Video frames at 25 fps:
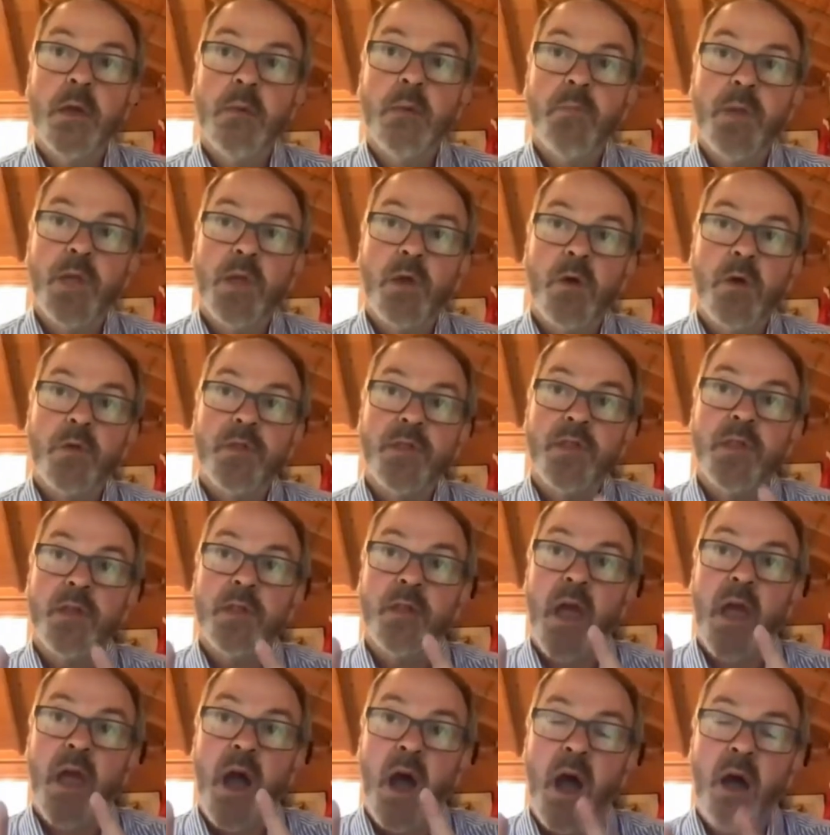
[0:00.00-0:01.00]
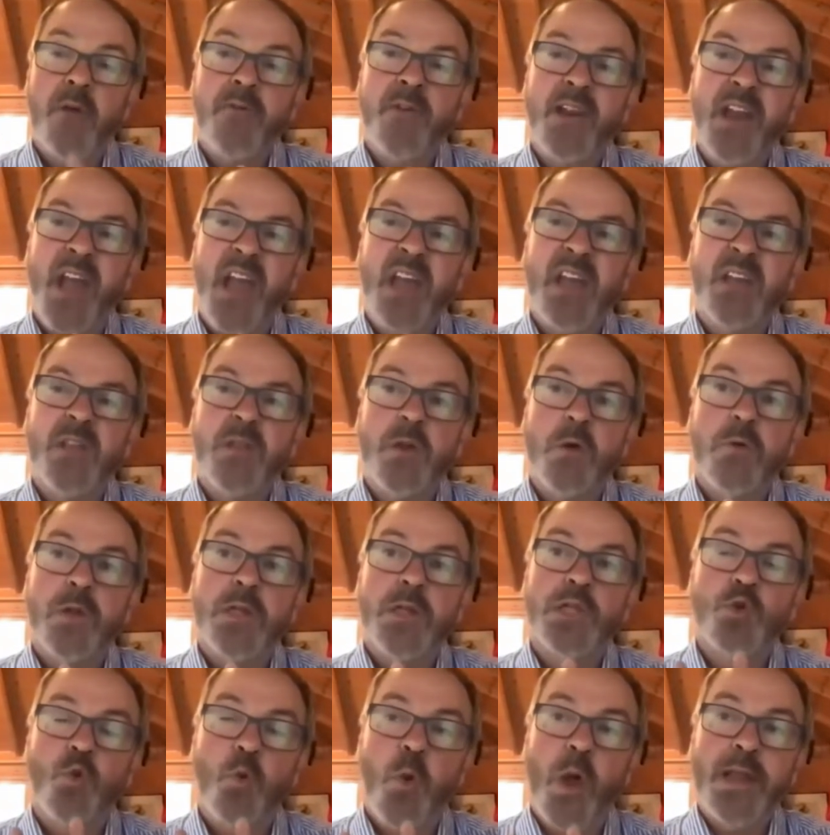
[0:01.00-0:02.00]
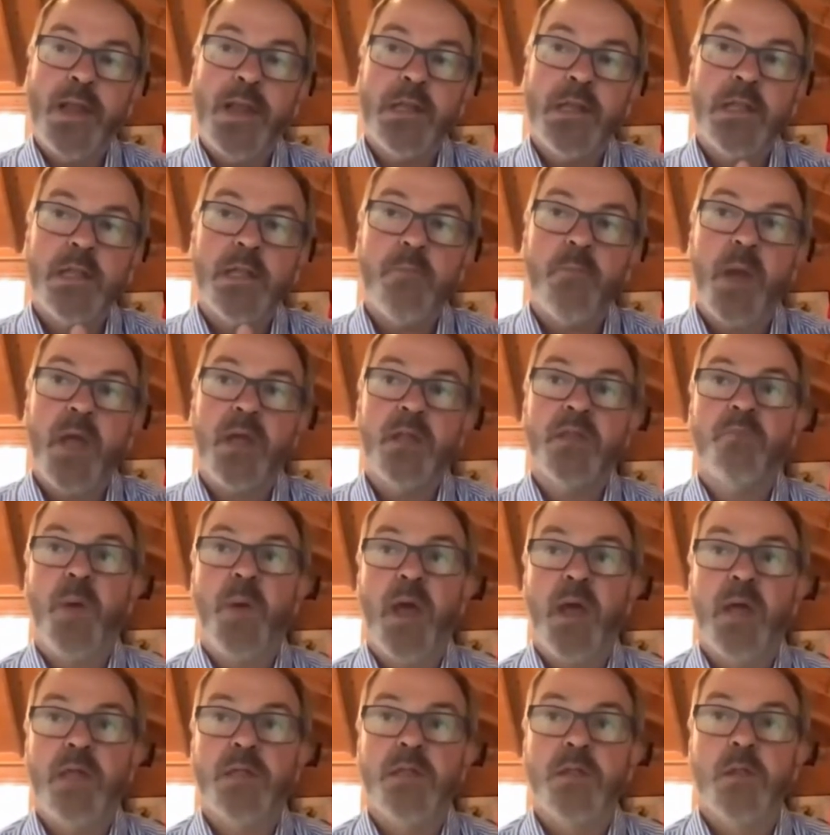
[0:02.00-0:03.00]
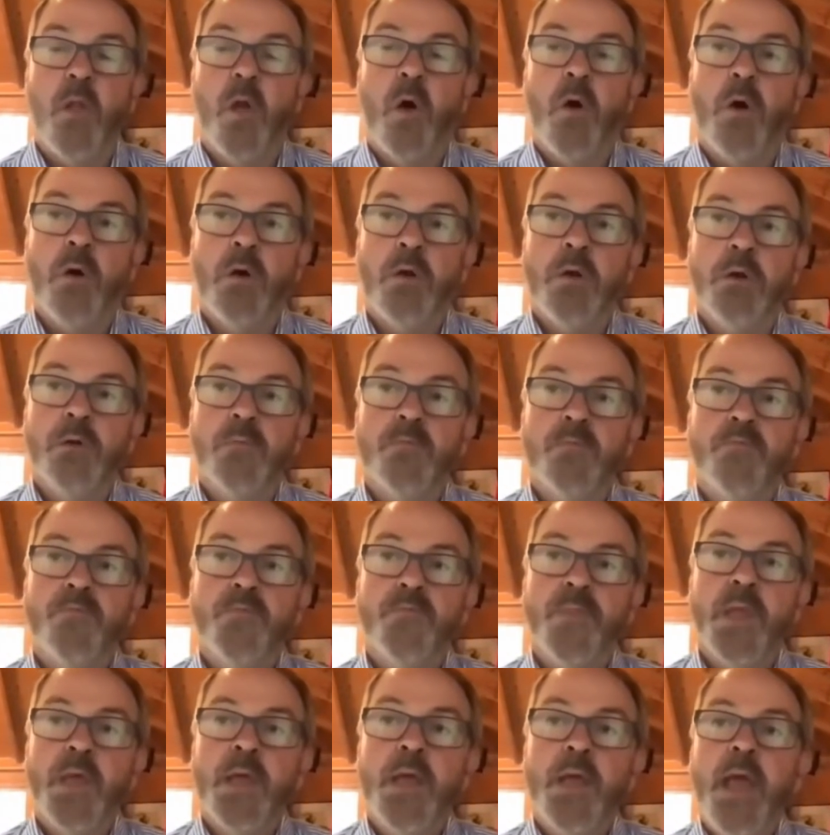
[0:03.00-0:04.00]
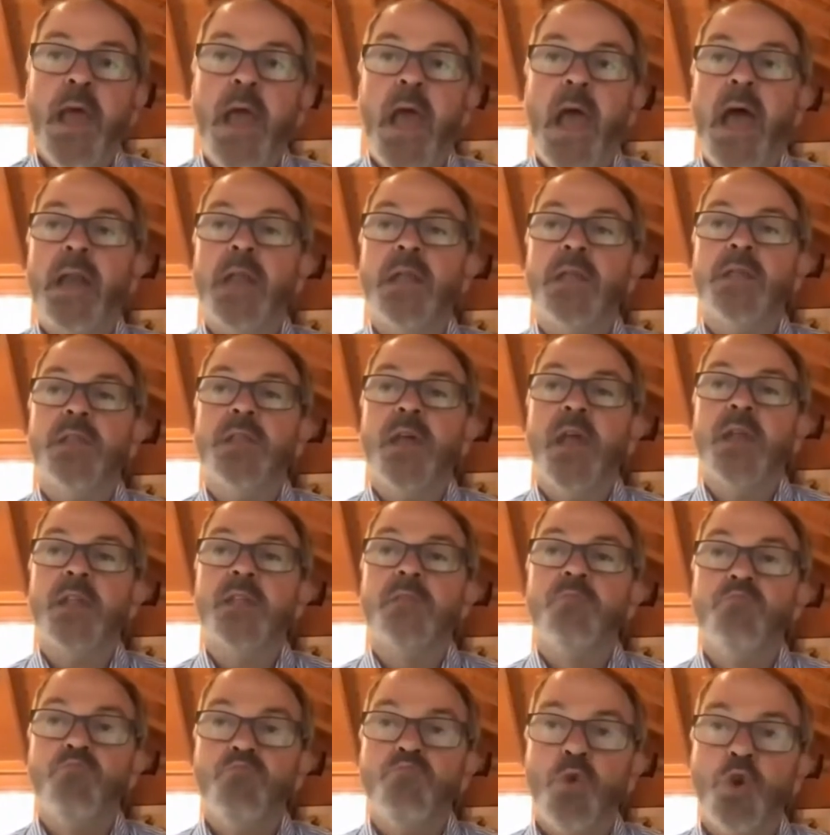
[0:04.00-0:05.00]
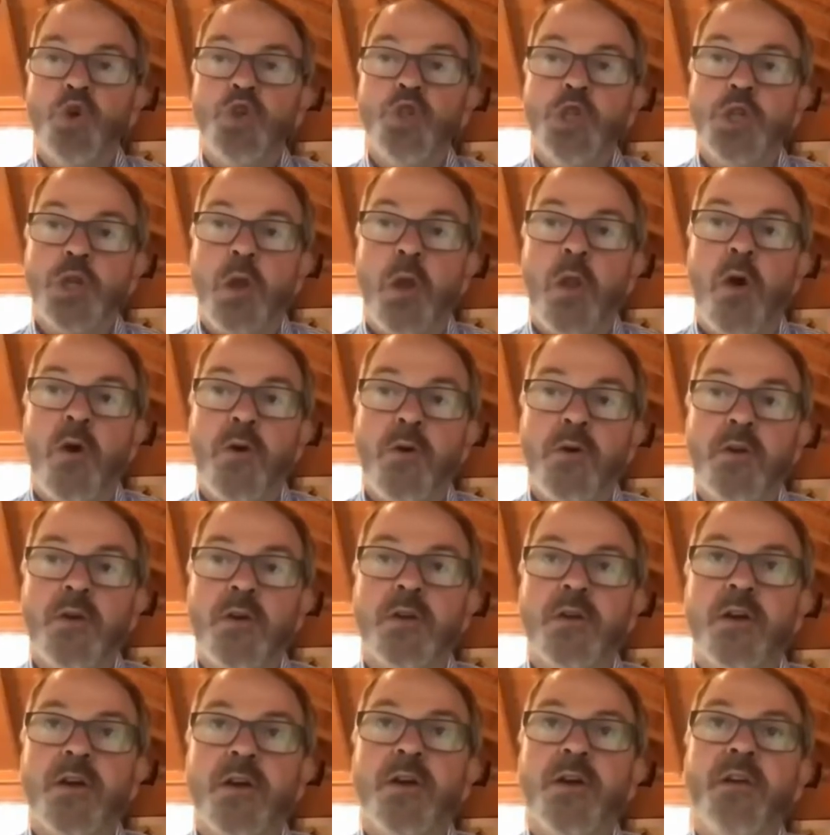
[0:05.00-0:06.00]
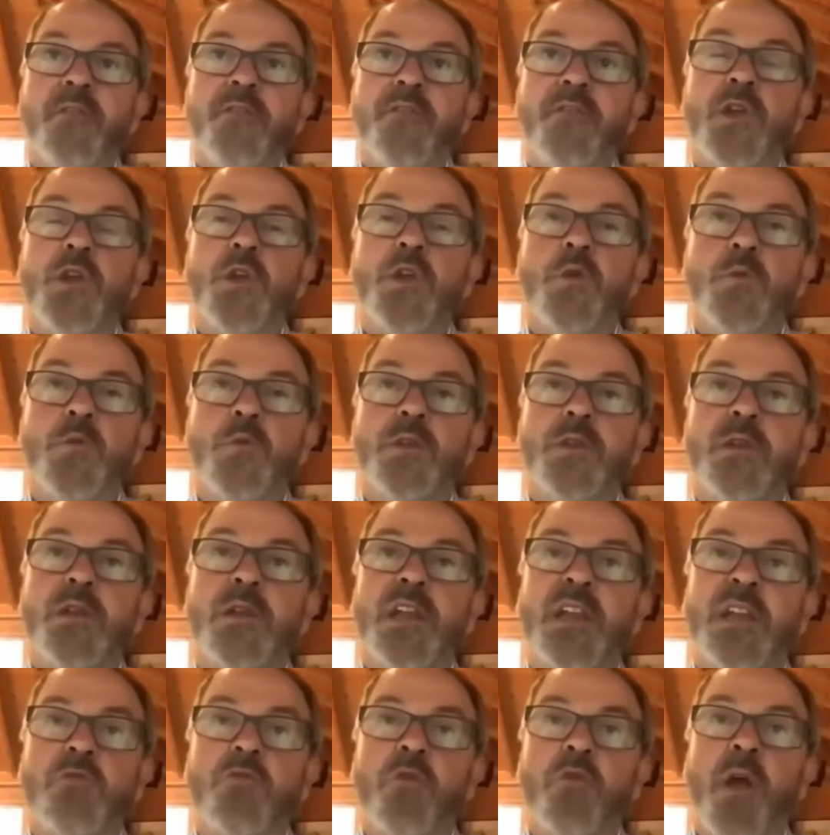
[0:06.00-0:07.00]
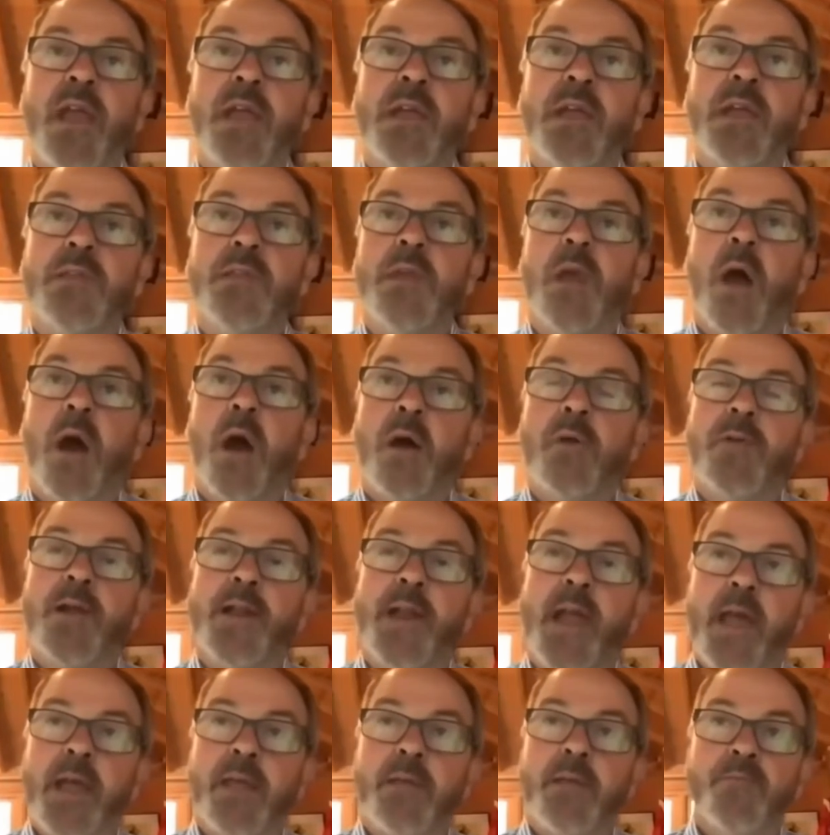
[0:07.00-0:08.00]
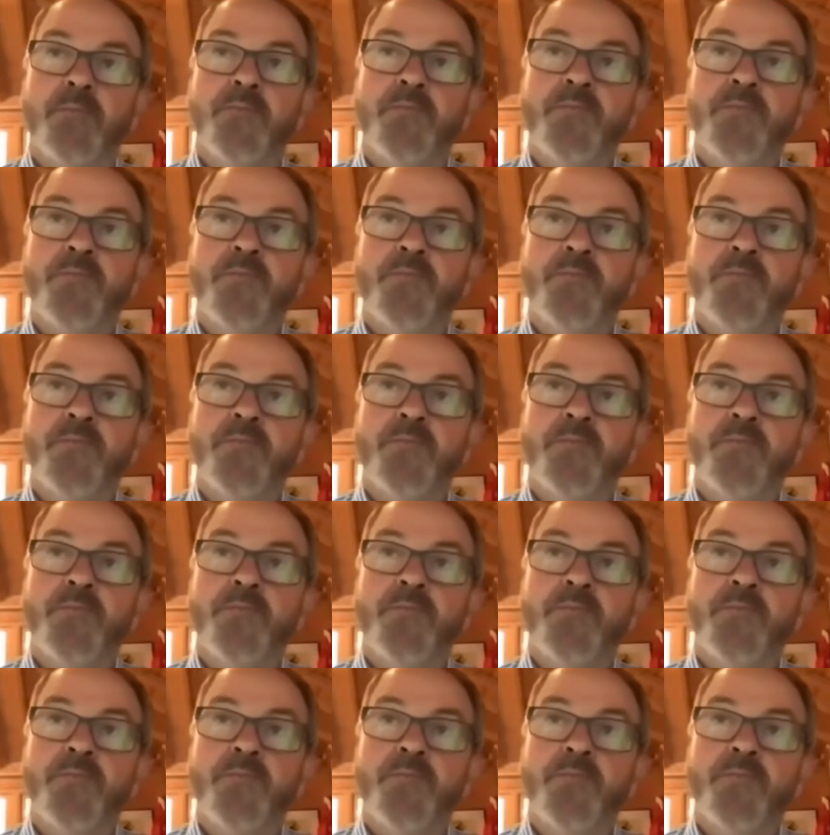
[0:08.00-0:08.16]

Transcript: because the RNA is only 20 base pairs long, and it takes much longer for you to degrade the RNA.